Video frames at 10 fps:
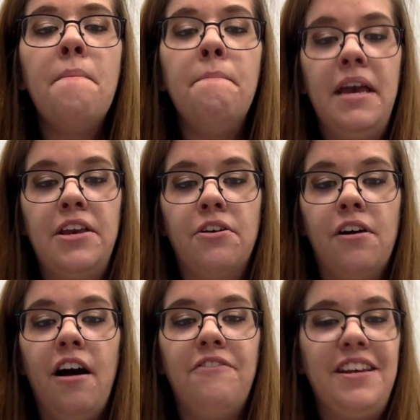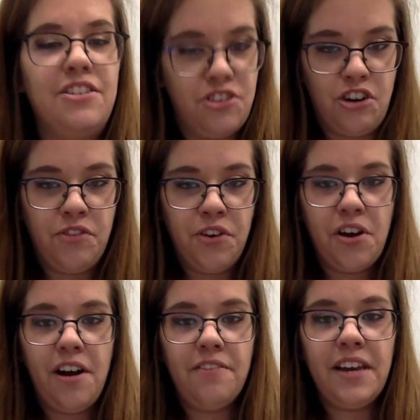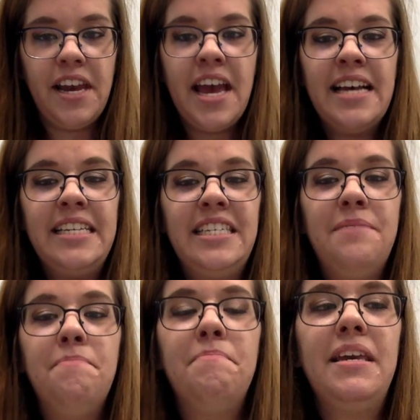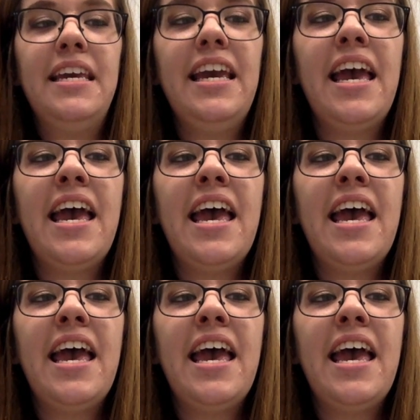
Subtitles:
make your coffee and serve your coffee, to me,